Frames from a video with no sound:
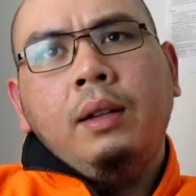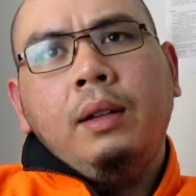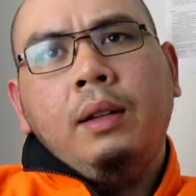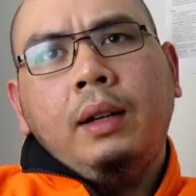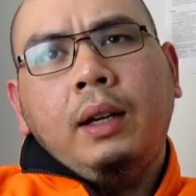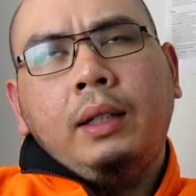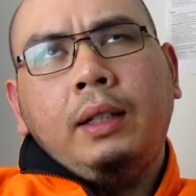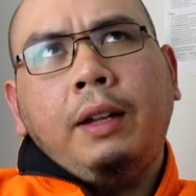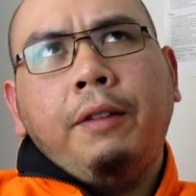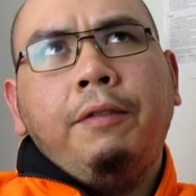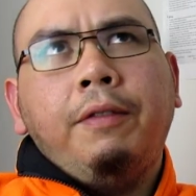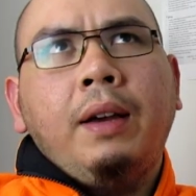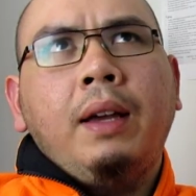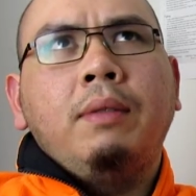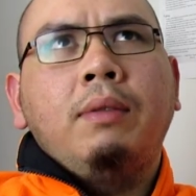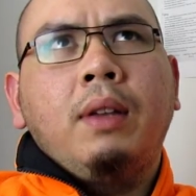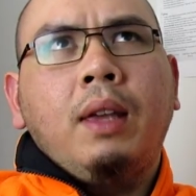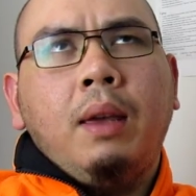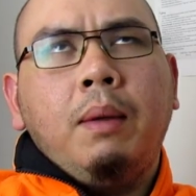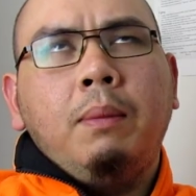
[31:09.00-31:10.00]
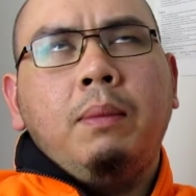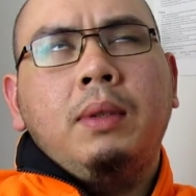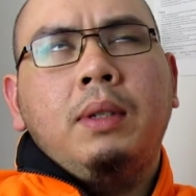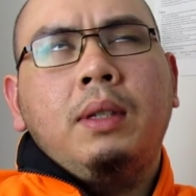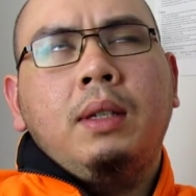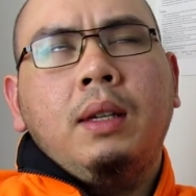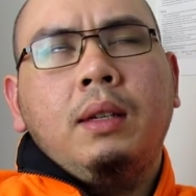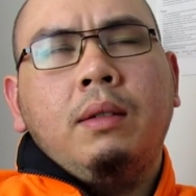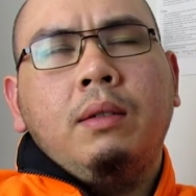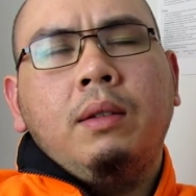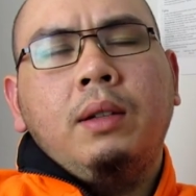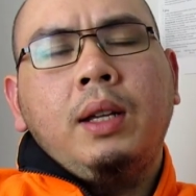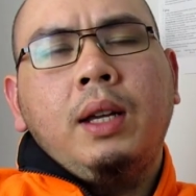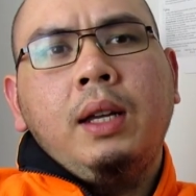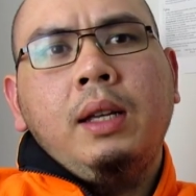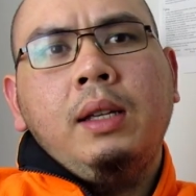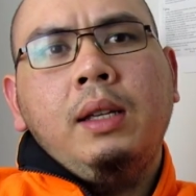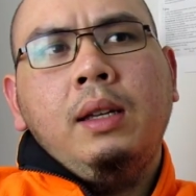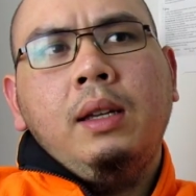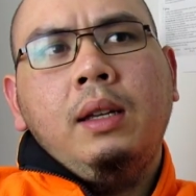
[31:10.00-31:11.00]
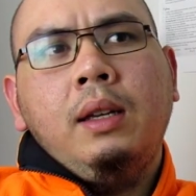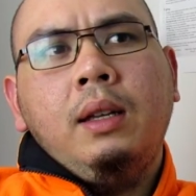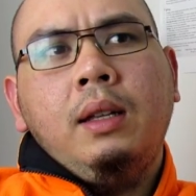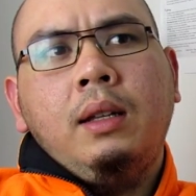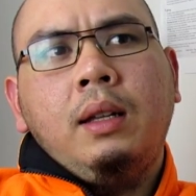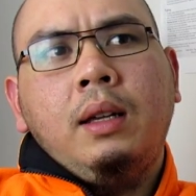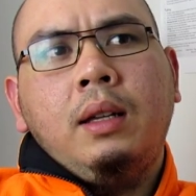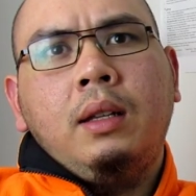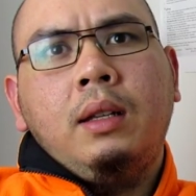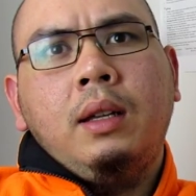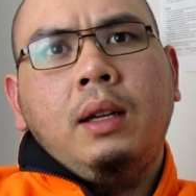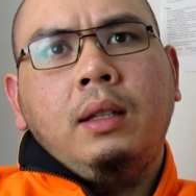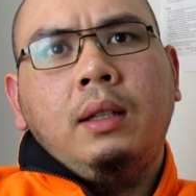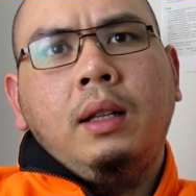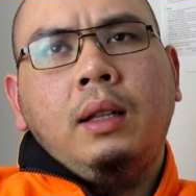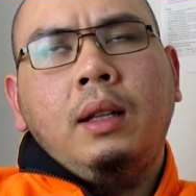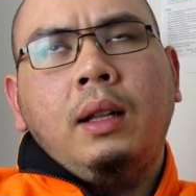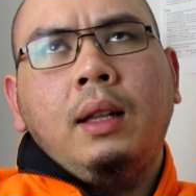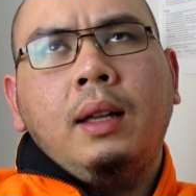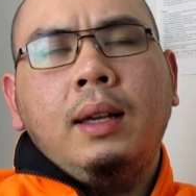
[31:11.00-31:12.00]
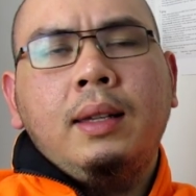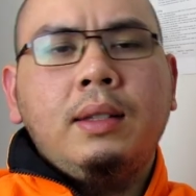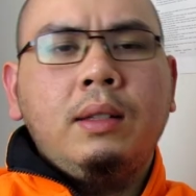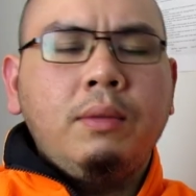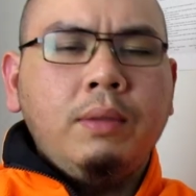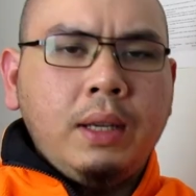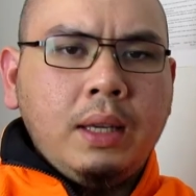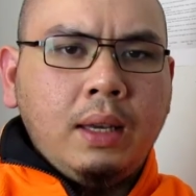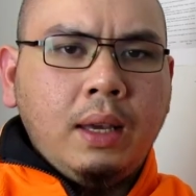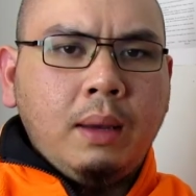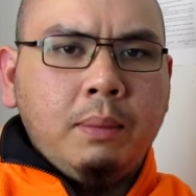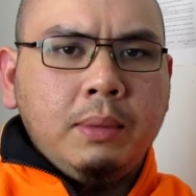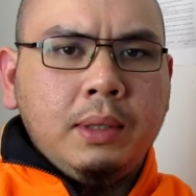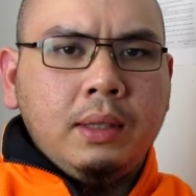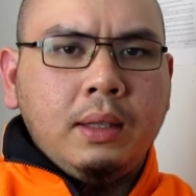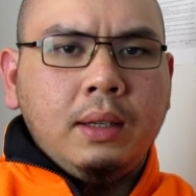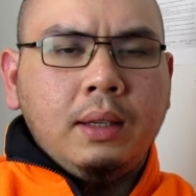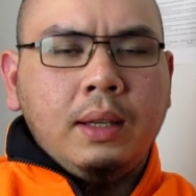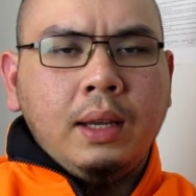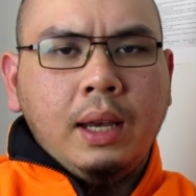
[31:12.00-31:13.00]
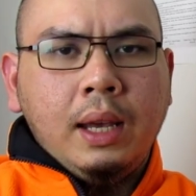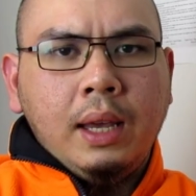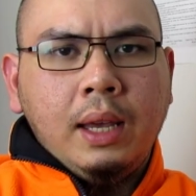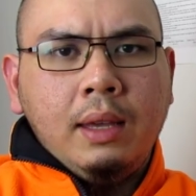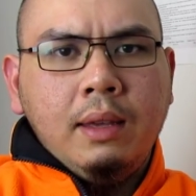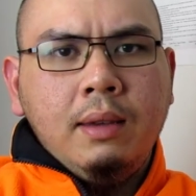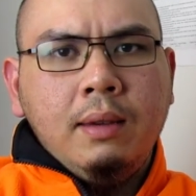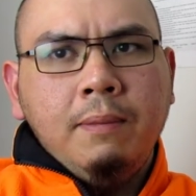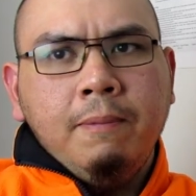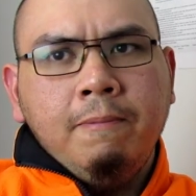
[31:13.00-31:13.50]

I did five games yesterday, then I did the last three games today.